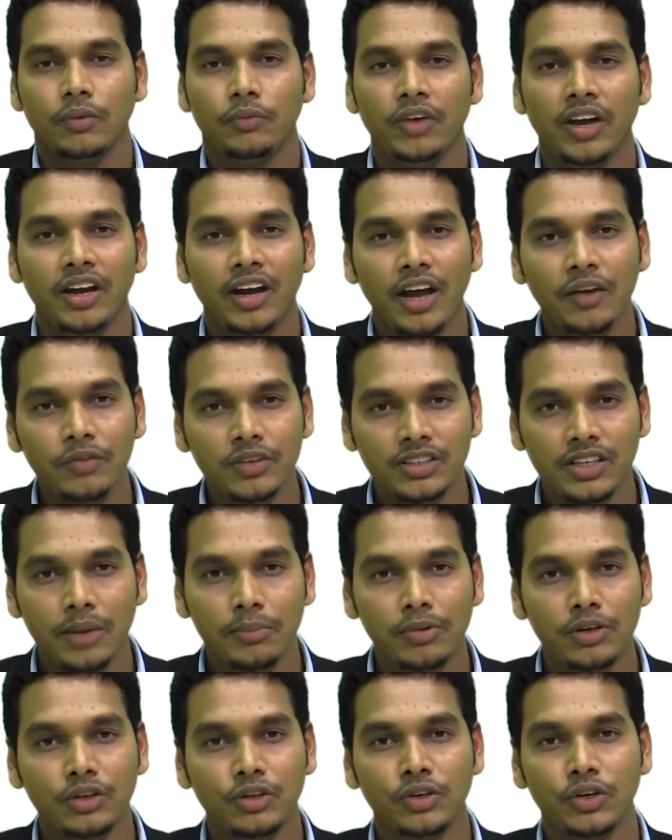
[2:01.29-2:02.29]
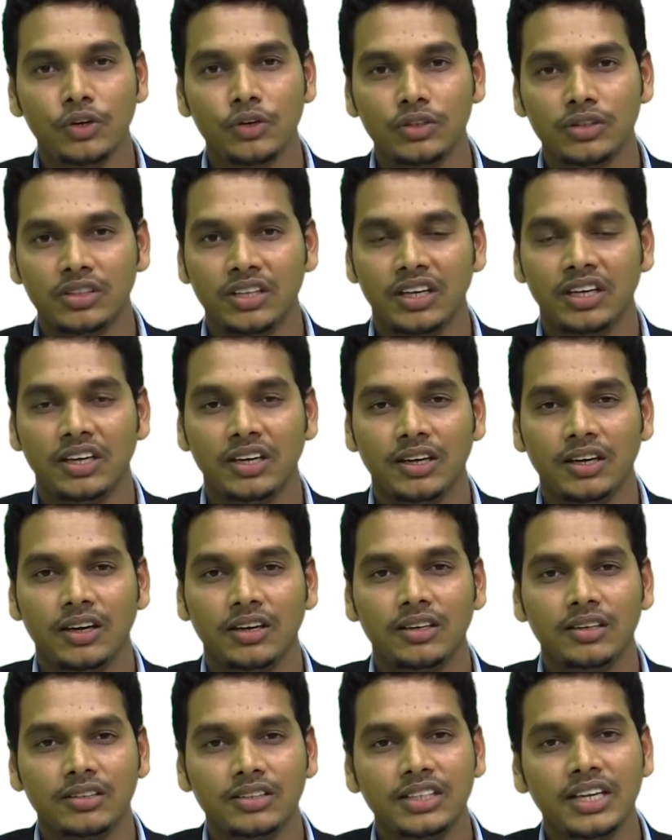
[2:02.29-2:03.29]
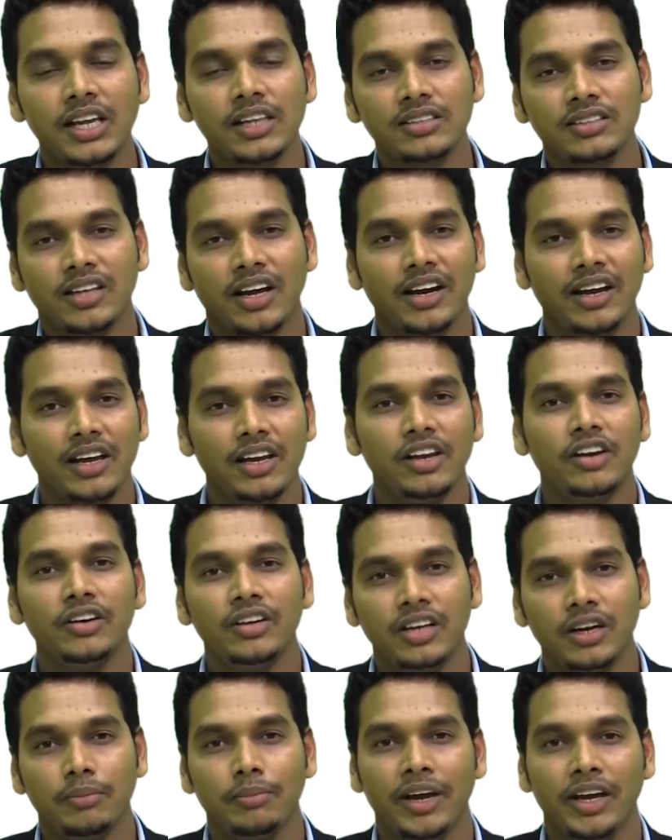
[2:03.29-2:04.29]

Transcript: where I was able to use the skills that I learned in